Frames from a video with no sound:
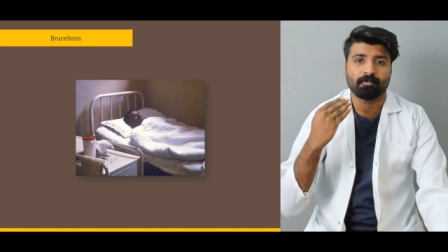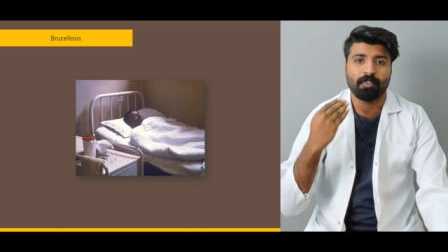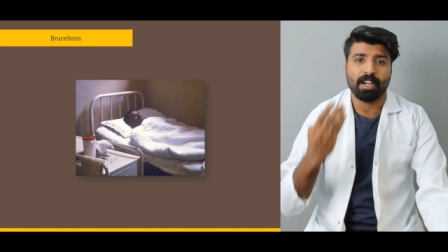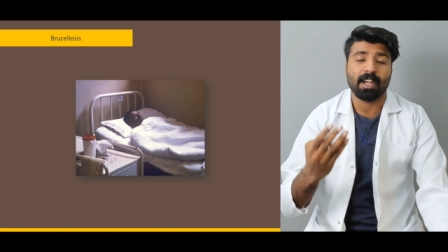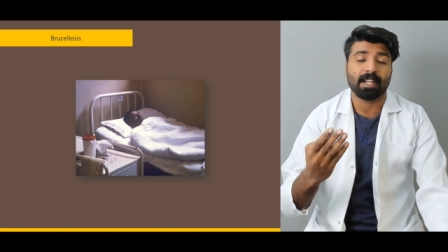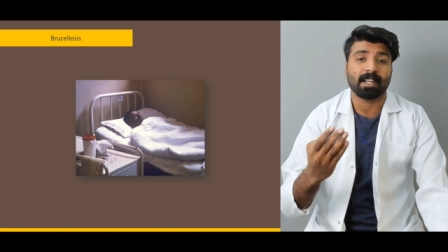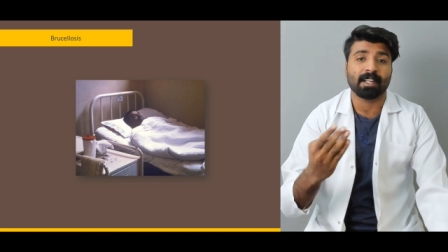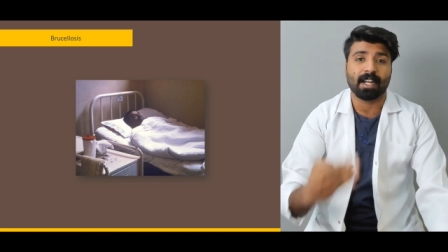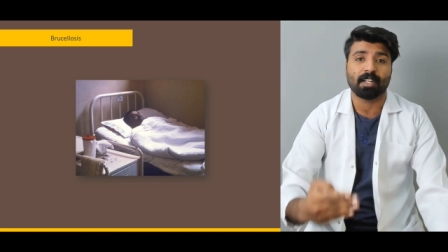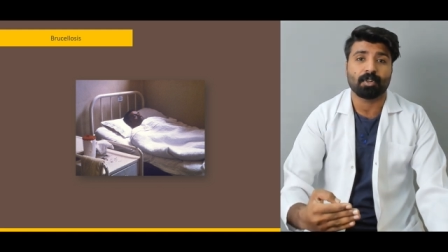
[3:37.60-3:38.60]
way it can
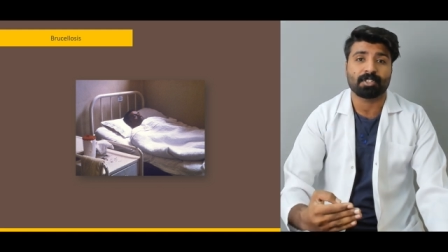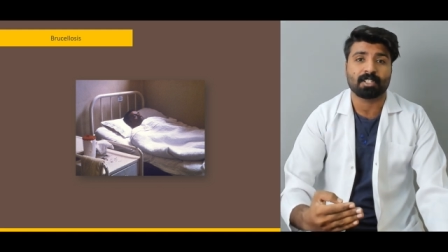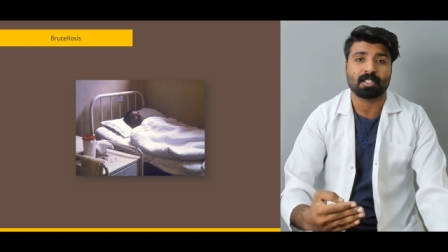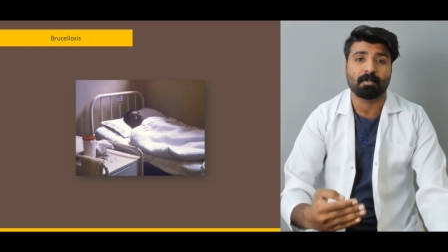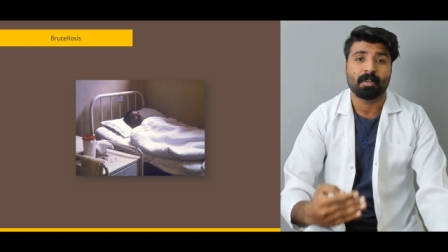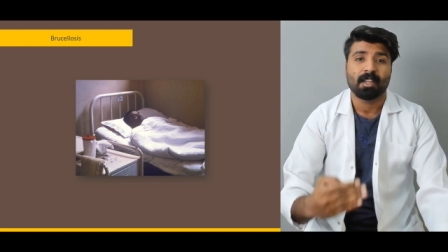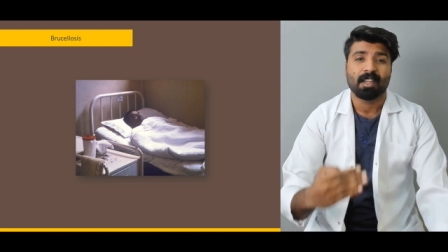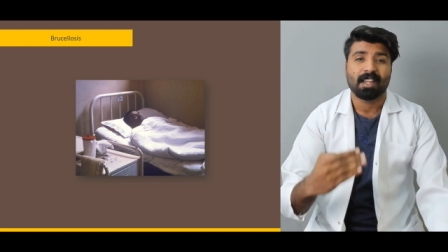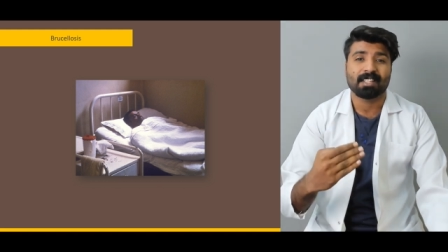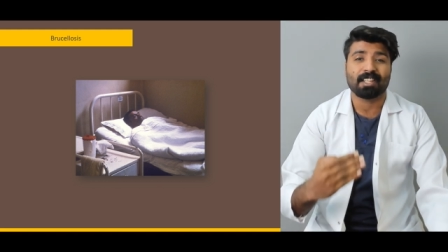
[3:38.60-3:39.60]
get to your system
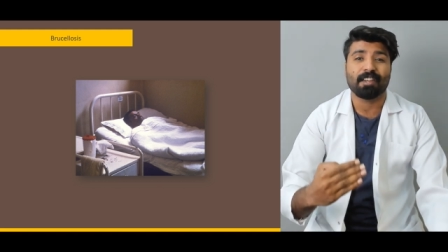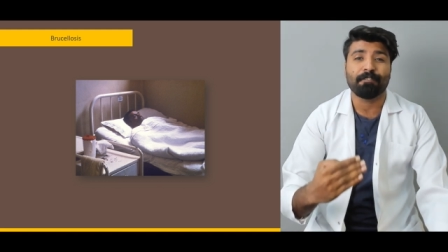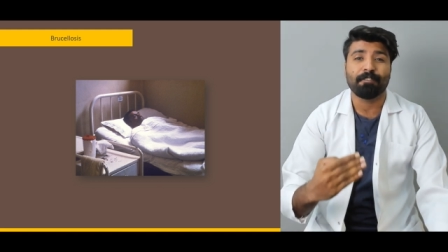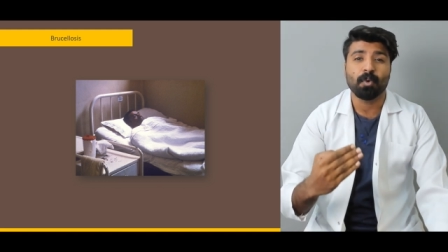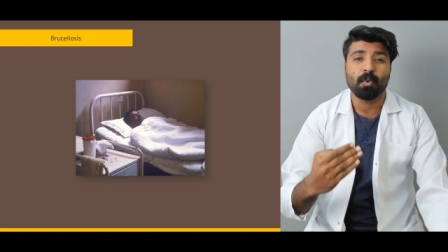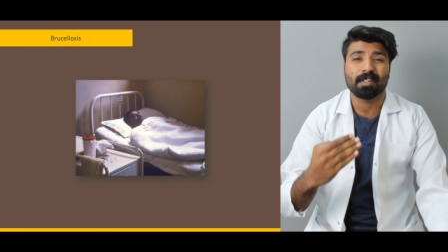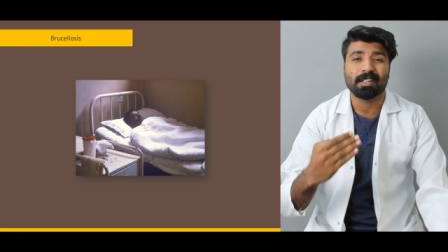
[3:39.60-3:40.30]
is if you